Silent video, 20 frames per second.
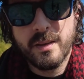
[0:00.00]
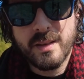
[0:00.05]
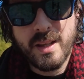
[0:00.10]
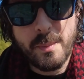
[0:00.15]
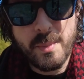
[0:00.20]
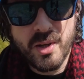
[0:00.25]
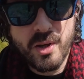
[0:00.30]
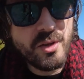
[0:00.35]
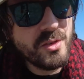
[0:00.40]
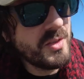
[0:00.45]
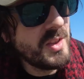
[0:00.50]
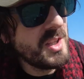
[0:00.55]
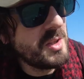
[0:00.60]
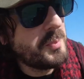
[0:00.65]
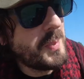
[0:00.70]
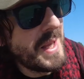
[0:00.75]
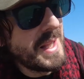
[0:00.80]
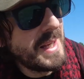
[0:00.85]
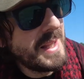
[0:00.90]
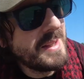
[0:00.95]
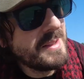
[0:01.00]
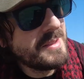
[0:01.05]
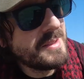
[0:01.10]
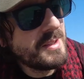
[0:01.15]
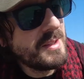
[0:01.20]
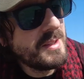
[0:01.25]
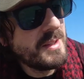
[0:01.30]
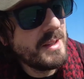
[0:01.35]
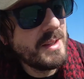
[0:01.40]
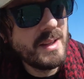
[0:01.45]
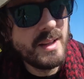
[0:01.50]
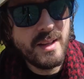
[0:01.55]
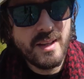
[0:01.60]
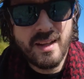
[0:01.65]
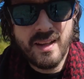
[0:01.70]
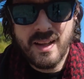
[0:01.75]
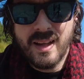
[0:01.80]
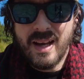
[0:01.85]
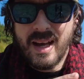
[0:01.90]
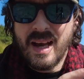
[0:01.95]
Now because these pellets
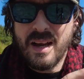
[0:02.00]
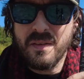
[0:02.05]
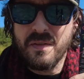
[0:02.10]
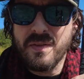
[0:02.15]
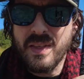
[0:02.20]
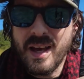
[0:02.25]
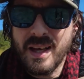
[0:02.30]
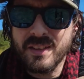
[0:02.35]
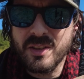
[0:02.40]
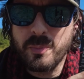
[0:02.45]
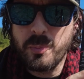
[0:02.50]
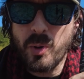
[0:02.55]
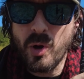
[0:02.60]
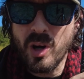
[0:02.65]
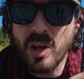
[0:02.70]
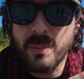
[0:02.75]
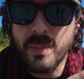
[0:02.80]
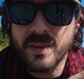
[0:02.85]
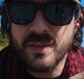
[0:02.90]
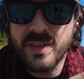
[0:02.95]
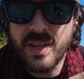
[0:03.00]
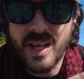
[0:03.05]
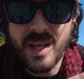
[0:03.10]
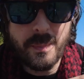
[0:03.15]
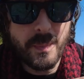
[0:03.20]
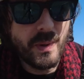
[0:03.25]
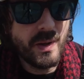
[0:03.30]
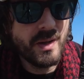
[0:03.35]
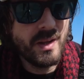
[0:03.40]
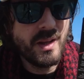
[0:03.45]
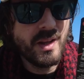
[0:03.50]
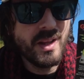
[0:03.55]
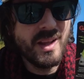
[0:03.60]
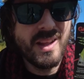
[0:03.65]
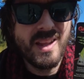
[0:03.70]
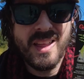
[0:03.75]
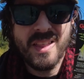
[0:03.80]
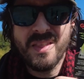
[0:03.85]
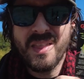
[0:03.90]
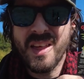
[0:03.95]
have that polymer tip,
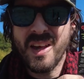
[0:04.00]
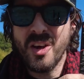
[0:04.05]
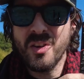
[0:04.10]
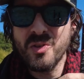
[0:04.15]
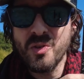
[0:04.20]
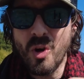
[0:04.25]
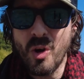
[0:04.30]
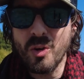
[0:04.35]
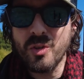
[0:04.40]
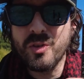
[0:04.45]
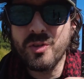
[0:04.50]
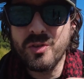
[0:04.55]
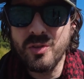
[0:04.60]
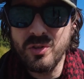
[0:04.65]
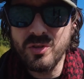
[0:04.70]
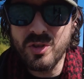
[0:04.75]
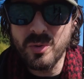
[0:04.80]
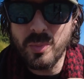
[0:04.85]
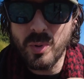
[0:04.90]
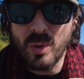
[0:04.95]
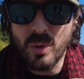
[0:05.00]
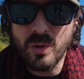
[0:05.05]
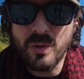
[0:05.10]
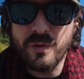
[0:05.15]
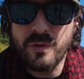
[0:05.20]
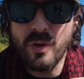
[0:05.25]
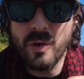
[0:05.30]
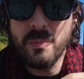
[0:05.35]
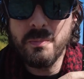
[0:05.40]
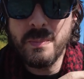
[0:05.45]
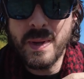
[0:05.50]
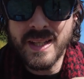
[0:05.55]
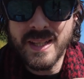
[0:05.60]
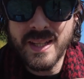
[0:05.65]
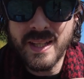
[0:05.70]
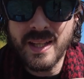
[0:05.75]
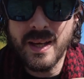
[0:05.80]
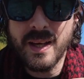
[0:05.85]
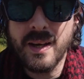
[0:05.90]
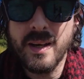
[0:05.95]
they are not suitable for
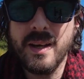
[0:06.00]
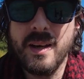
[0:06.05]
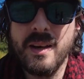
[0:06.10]
many